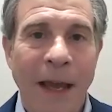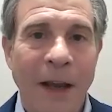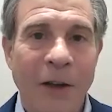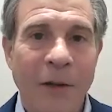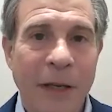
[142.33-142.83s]

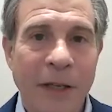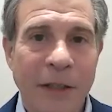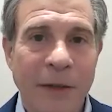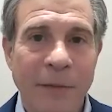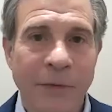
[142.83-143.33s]
That could be
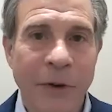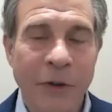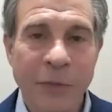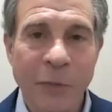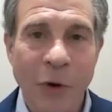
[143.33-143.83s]
some
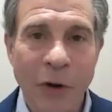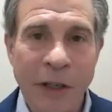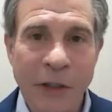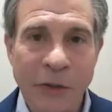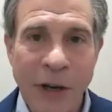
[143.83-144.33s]
first
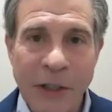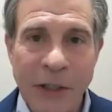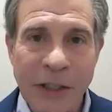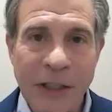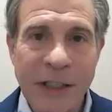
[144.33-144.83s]
morning
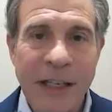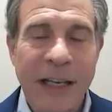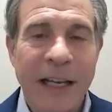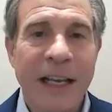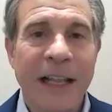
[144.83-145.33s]
stretches.
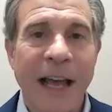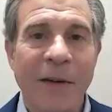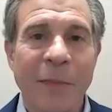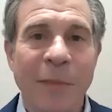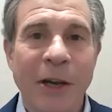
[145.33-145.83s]

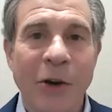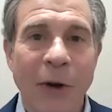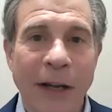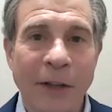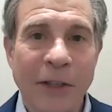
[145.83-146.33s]
That would be
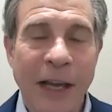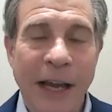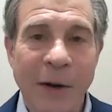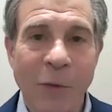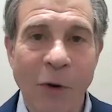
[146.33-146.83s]
go
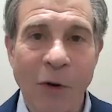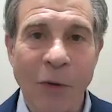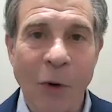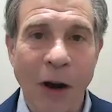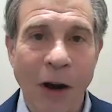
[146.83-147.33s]
outside and
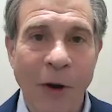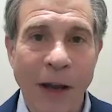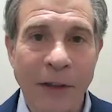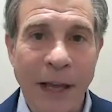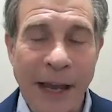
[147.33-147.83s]
walk
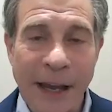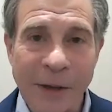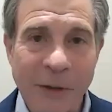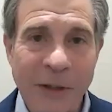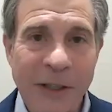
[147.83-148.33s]
around the
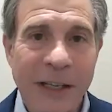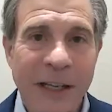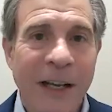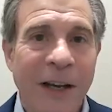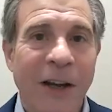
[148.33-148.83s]
house,
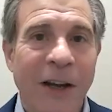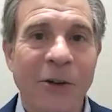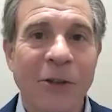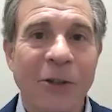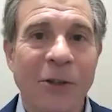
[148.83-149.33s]

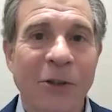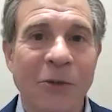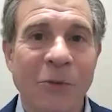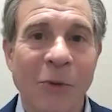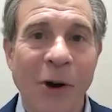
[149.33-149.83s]
go
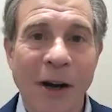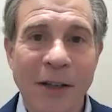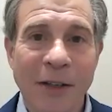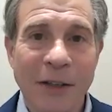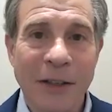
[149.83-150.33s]
to
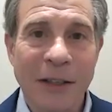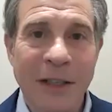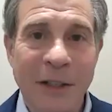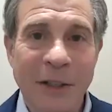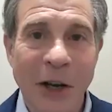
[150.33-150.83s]
walk
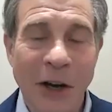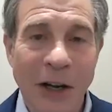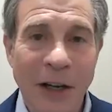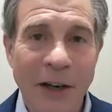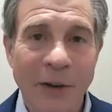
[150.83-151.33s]
the
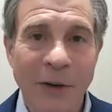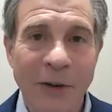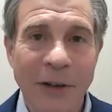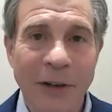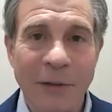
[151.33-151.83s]
dog
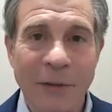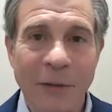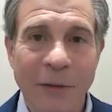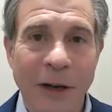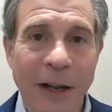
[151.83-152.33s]
or
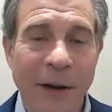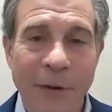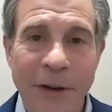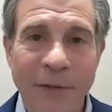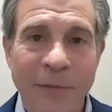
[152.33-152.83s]

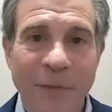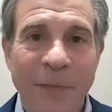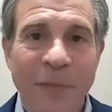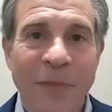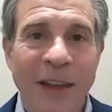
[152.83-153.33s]
whatever,
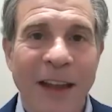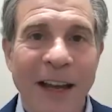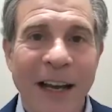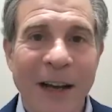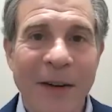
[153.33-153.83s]

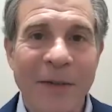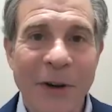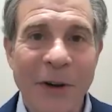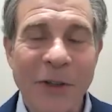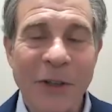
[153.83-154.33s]

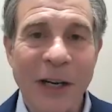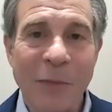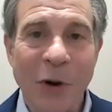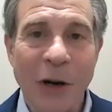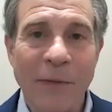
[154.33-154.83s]
first thing in
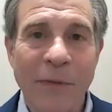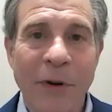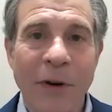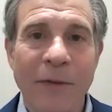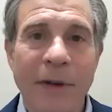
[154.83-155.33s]
the morning
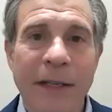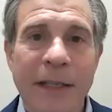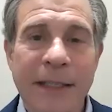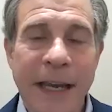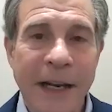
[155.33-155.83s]
for
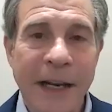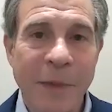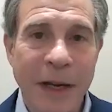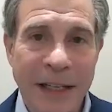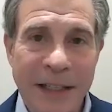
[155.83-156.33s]

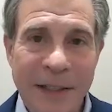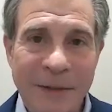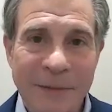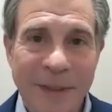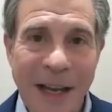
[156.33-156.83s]
10
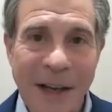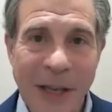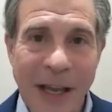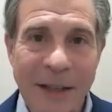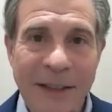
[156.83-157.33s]
minutes.
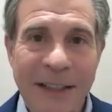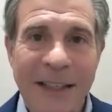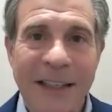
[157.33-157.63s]
How's that?